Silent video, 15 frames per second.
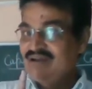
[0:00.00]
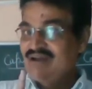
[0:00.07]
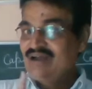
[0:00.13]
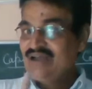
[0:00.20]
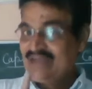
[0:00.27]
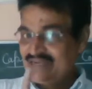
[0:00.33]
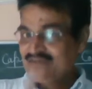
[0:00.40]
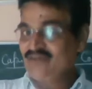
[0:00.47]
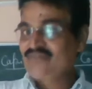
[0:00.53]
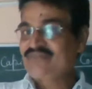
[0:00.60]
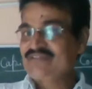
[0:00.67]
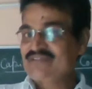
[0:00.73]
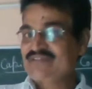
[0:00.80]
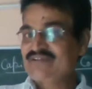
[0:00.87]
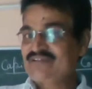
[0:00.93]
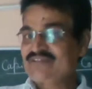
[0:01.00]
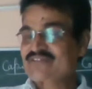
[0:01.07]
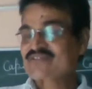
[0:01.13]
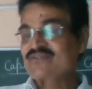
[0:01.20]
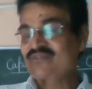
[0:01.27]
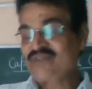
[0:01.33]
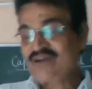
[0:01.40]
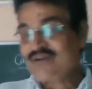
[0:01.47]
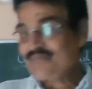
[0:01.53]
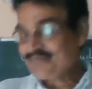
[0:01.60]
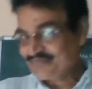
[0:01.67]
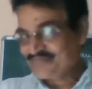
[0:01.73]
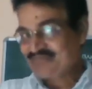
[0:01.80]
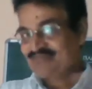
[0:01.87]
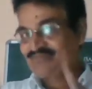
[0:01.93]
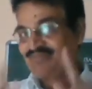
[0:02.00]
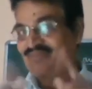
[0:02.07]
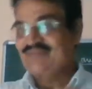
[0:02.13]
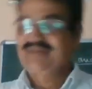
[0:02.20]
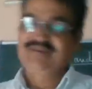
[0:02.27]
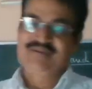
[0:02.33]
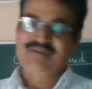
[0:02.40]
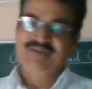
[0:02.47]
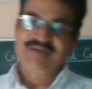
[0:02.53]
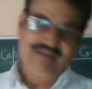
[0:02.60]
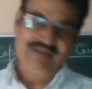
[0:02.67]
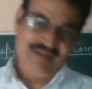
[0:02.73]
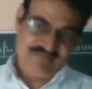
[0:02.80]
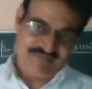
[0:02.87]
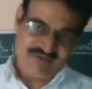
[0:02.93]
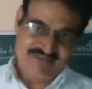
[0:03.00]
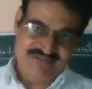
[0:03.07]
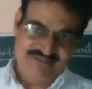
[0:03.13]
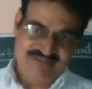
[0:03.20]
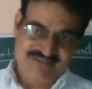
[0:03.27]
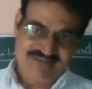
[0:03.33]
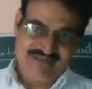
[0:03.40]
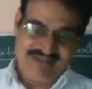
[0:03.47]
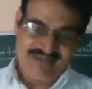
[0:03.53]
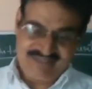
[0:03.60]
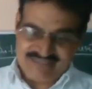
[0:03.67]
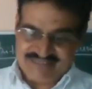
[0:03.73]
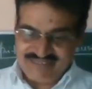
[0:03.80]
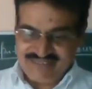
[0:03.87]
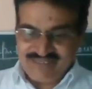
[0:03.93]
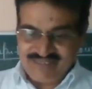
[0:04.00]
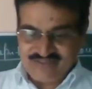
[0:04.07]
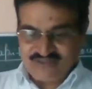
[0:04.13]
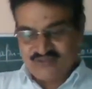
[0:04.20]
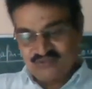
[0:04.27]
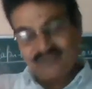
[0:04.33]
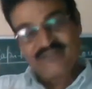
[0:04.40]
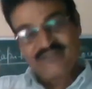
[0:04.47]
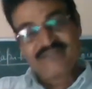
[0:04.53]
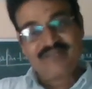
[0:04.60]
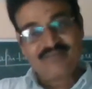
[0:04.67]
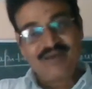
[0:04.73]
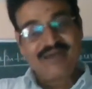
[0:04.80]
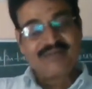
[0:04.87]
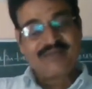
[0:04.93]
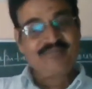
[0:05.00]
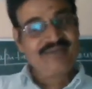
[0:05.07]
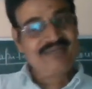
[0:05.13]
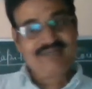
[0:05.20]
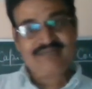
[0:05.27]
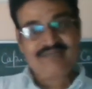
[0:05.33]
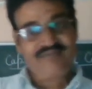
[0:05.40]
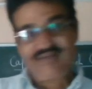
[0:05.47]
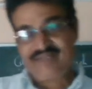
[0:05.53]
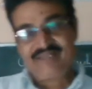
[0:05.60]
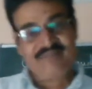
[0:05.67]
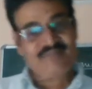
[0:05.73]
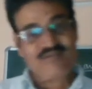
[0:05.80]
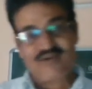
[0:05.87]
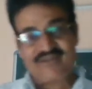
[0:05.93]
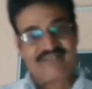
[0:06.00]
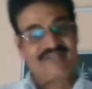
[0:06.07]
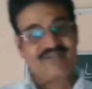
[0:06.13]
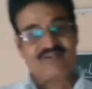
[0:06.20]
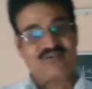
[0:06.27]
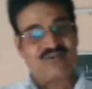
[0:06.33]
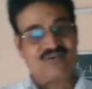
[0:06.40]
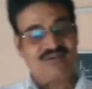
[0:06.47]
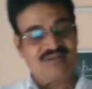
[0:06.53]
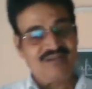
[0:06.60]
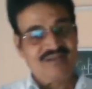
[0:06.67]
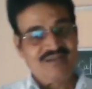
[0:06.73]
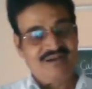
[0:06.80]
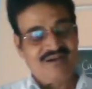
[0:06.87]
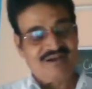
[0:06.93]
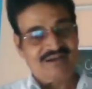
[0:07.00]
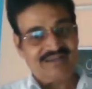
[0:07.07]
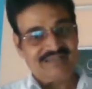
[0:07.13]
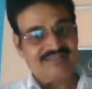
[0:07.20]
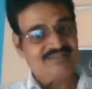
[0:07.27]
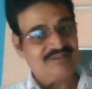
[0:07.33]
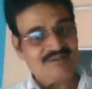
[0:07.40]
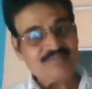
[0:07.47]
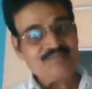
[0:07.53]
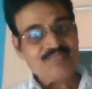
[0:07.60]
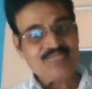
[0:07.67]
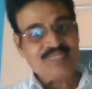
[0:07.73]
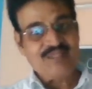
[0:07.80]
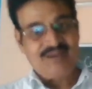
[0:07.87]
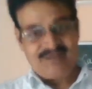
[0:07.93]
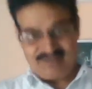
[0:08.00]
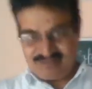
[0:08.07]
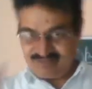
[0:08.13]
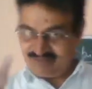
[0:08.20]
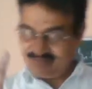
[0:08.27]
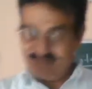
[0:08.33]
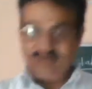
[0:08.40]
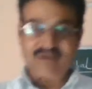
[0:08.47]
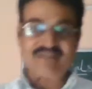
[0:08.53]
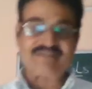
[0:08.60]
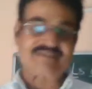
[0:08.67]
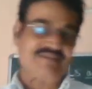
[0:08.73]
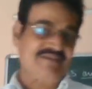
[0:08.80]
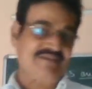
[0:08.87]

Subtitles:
an officials to the emperors. Understand? So the Darbar played a very important role in the Mughals